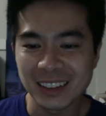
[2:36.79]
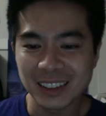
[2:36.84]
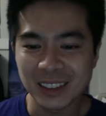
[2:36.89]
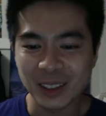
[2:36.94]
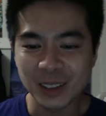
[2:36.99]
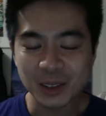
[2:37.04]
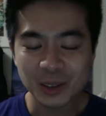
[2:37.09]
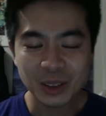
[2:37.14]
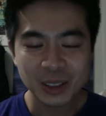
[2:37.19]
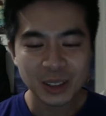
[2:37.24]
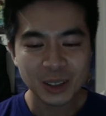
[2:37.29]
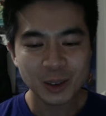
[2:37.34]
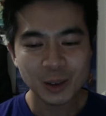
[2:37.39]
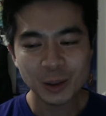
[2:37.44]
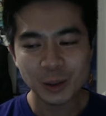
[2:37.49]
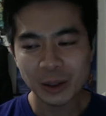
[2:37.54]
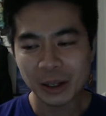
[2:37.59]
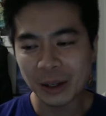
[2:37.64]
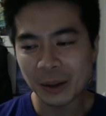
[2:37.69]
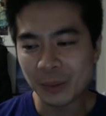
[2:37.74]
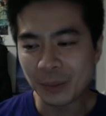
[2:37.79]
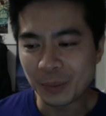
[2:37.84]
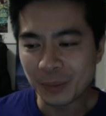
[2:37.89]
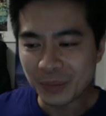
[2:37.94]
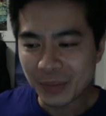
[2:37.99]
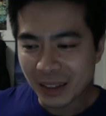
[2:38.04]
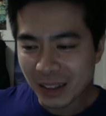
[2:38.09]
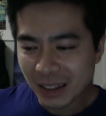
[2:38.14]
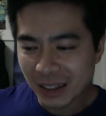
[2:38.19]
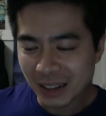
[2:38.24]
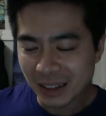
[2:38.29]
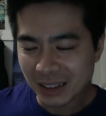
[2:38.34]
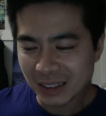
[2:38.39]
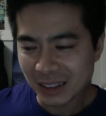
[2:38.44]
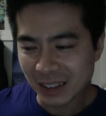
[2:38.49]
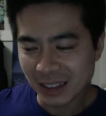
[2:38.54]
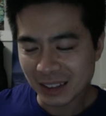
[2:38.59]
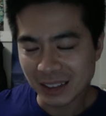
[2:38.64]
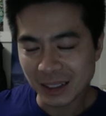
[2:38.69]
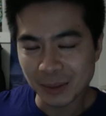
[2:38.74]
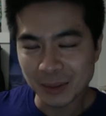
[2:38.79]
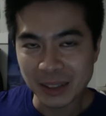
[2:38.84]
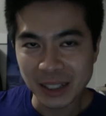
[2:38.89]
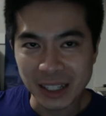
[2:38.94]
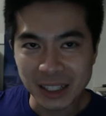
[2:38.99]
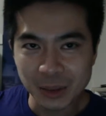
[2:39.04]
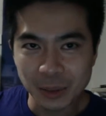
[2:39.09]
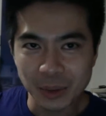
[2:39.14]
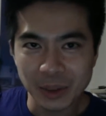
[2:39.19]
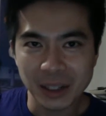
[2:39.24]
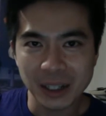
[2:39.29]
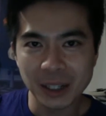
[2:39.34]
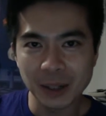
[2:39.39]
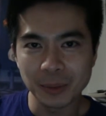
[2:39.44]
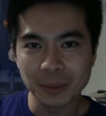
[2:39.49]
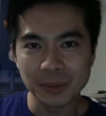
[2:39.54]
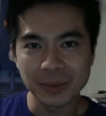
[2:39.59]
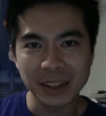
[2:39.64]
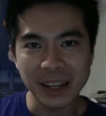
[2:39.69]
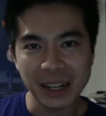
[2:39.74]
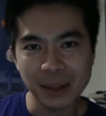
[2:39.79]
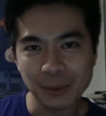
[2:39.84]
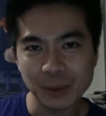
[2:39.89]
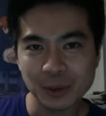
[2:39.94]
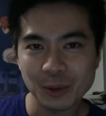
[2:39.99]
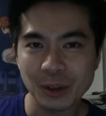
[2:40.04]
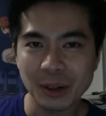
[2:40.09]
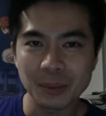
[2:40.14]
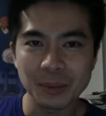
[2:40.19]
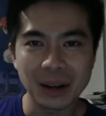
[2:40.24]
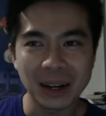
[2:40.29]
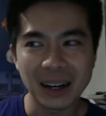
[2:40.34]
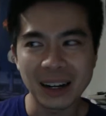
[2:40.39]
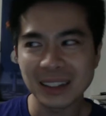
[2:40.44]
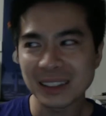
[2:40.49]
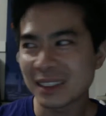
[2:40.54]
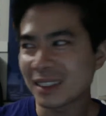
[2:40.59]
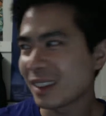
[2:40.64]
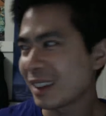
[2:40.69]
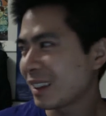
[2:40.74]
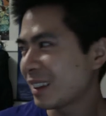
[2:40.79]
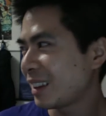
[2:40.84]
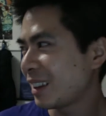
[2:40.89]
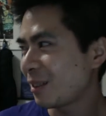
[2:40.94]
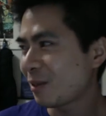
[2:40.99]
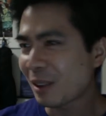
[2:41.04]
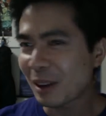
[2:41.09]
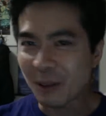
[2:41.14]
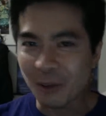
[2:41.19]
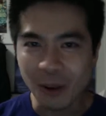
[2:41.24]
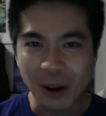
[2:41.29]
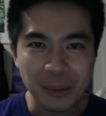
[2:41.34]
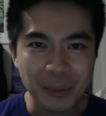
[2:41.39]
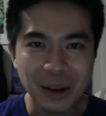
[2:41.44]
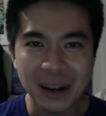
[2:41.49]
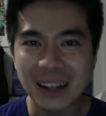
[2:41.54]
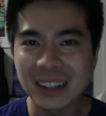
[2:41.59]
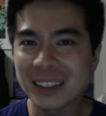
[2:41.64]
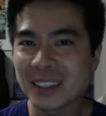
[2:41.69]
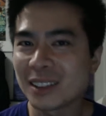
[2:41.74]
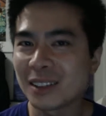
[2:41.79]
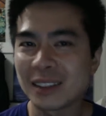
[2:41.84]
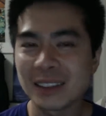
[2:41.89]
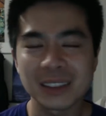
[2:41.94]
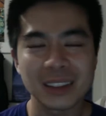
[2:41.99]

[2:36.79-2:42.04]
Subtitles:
So it was really cool. There's like some stage where the animals run past, like they run right past you.